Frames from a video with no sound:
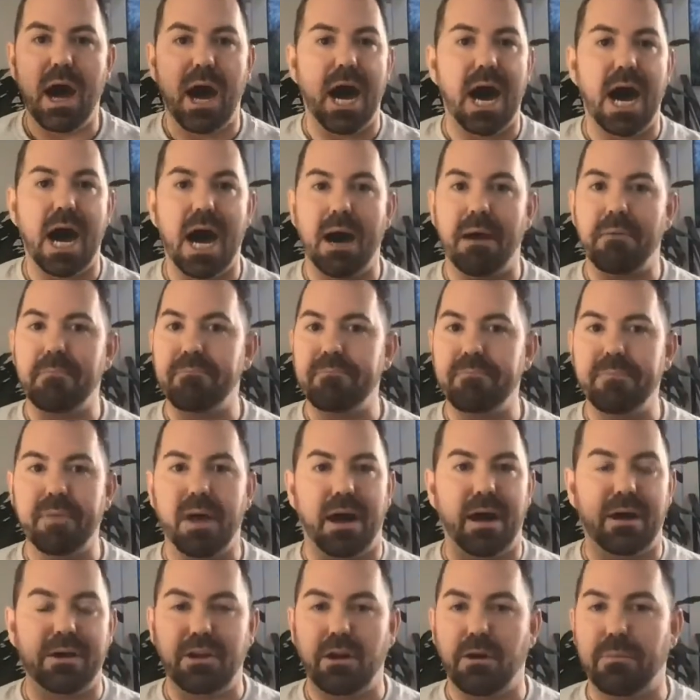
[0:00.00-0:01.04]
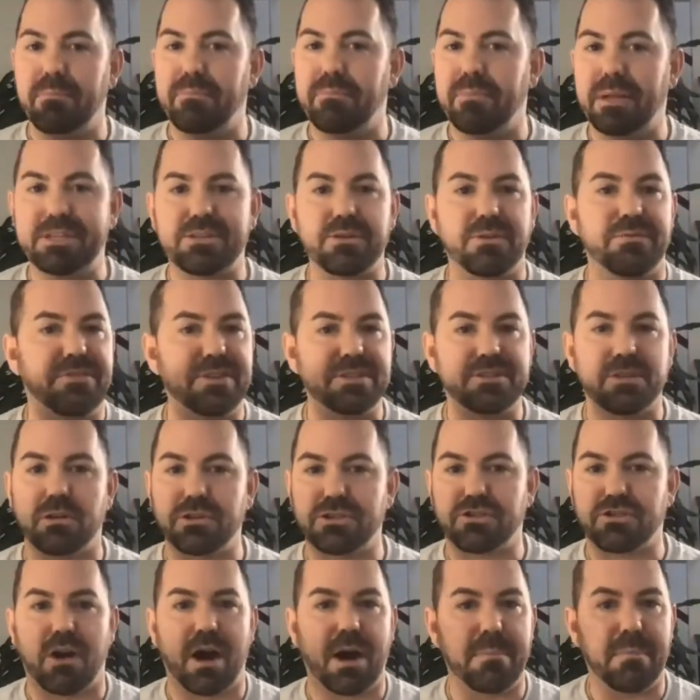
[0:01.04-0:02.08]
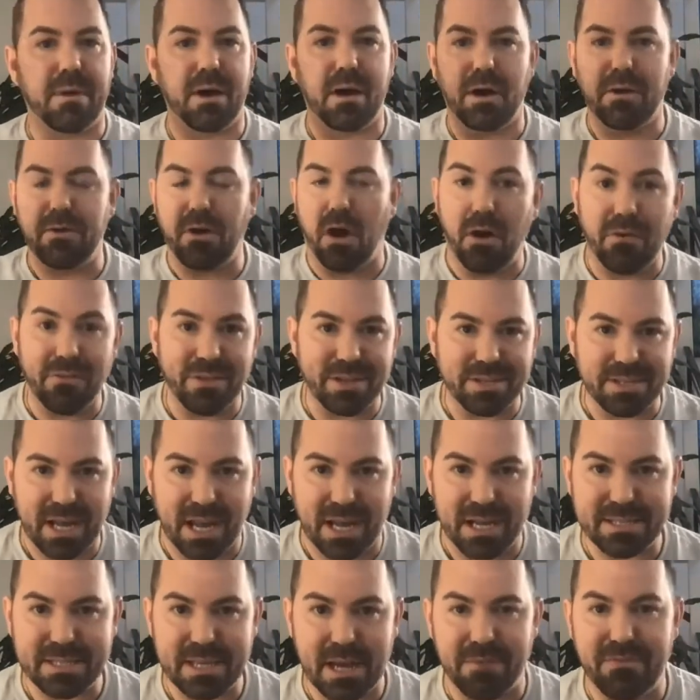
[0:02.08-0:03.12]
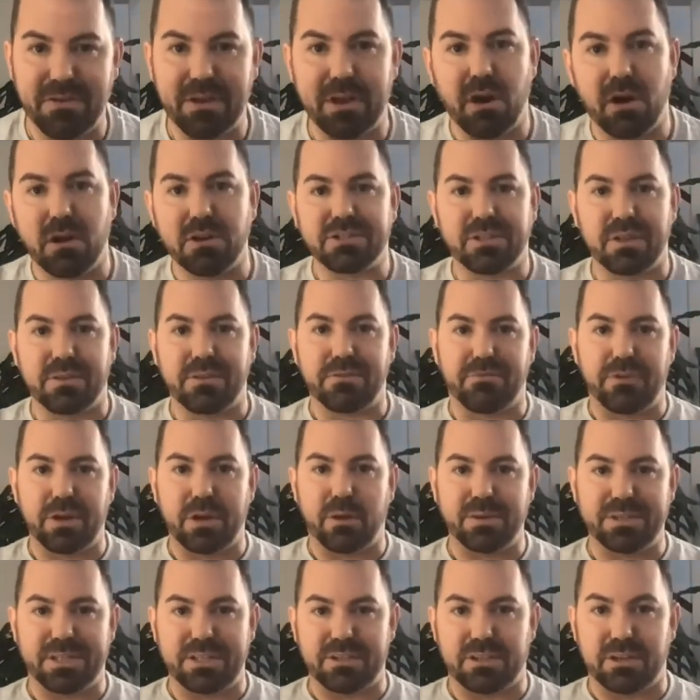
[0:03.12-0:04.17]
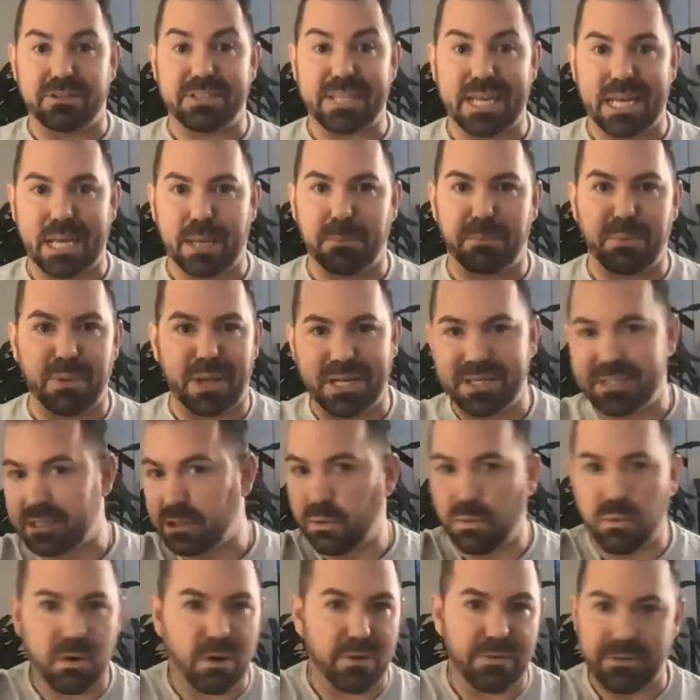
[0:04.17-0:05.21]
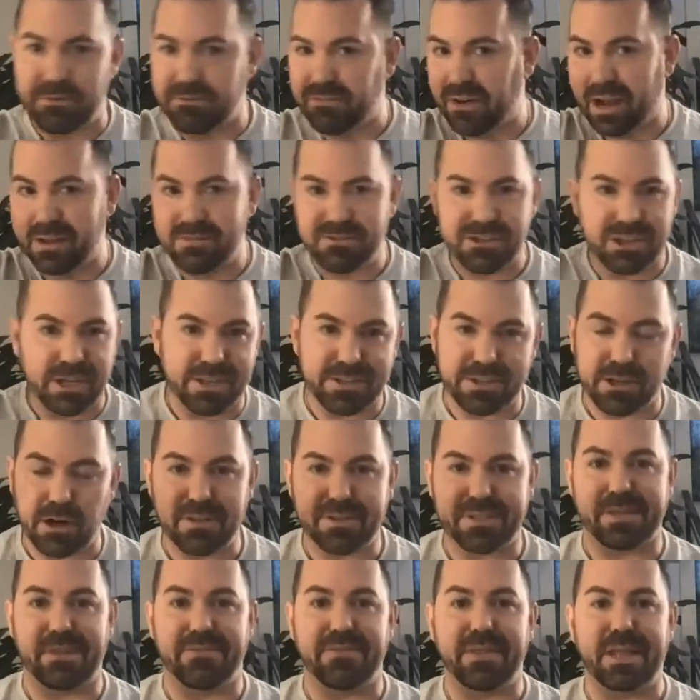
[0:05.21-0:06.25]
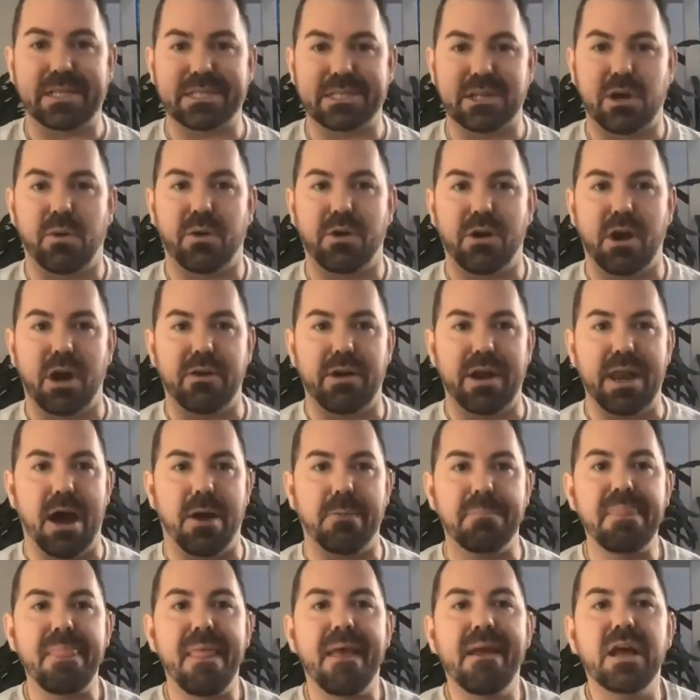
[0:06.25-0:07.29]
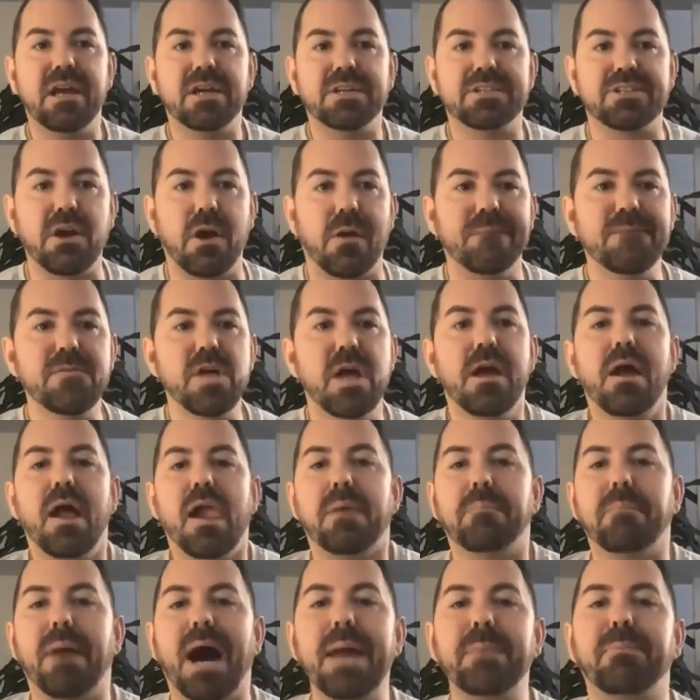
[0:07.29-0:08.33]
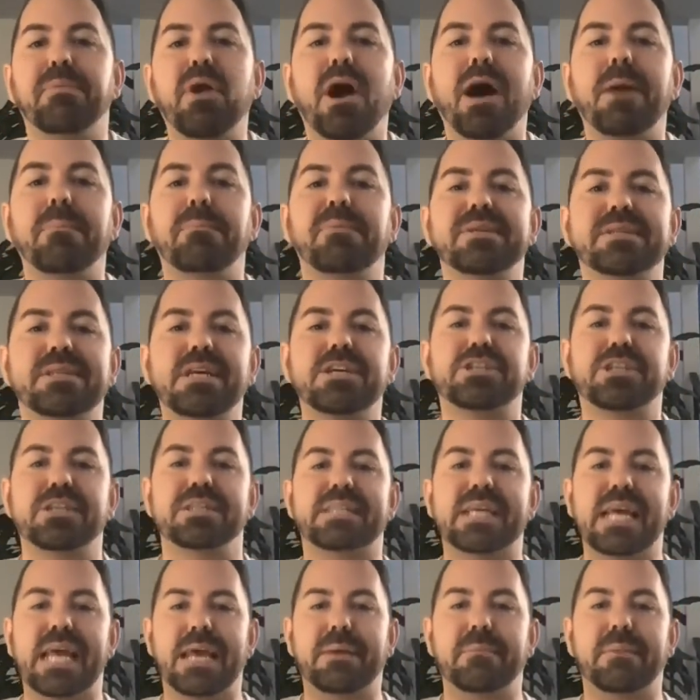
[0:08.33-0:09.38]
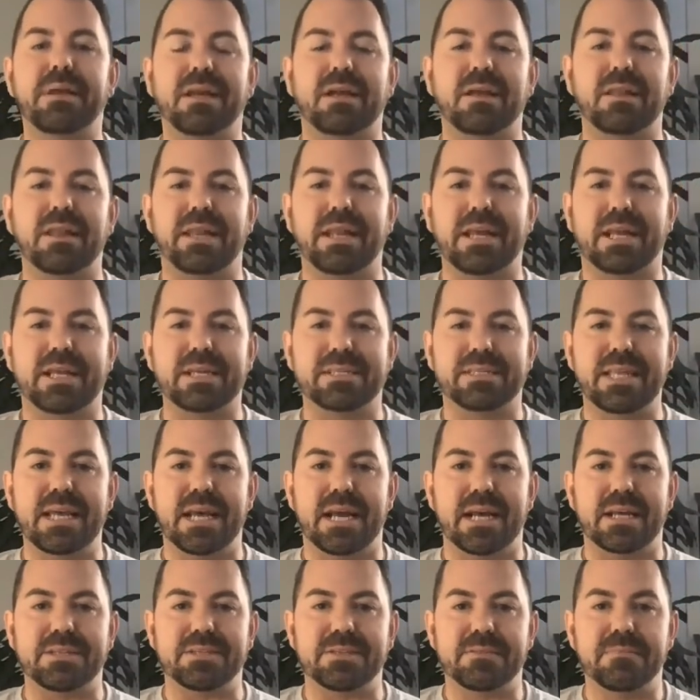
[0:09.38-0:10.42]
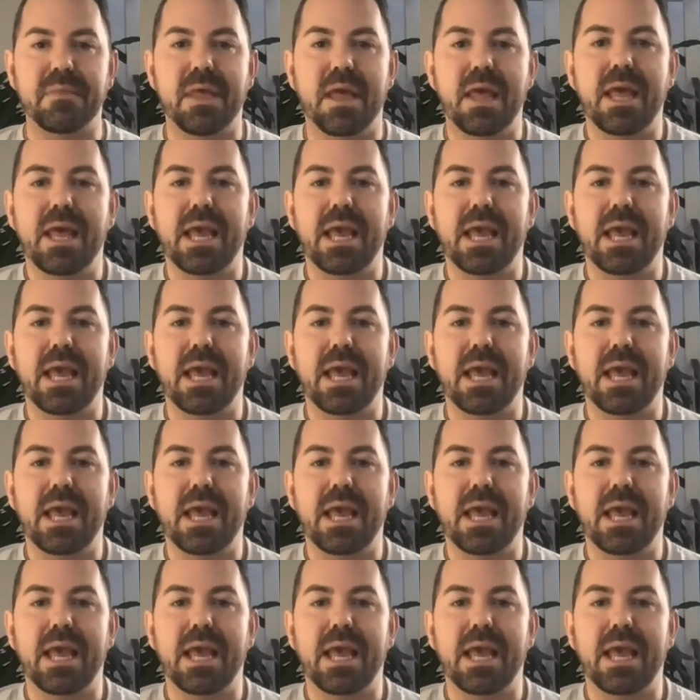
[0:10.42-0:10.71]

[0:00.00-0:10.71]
mental, physical trauma, all this kind of stuff, and also the frequencies that are taking place in the world, the 5Gs and all the stuff that's going on right now. So my proposition to Amen Clinic is this.